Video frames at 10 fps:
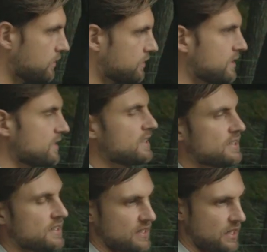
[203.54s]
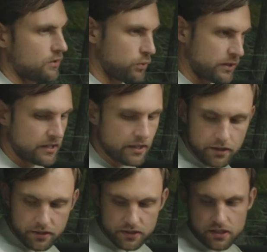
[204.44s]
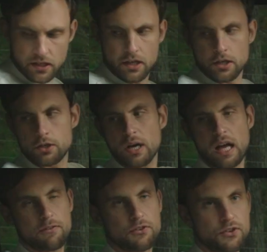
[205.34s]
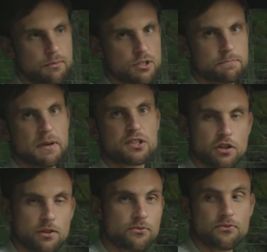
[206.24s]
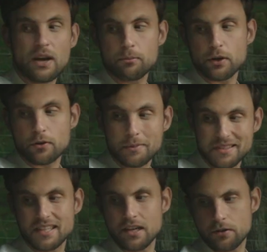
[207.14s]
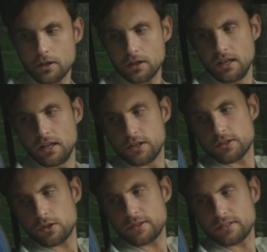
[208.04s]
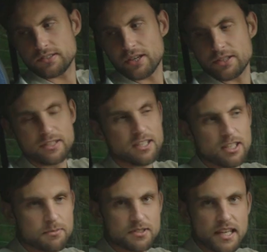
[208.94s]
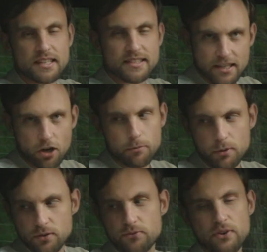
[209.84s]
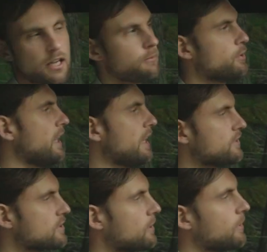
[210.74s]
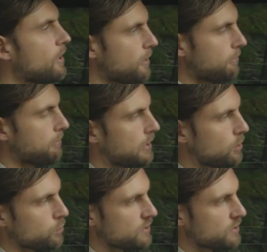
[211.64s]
Since this is 20 years, you have some special fabric or material, so it tries to imitate carbon fiber and some blue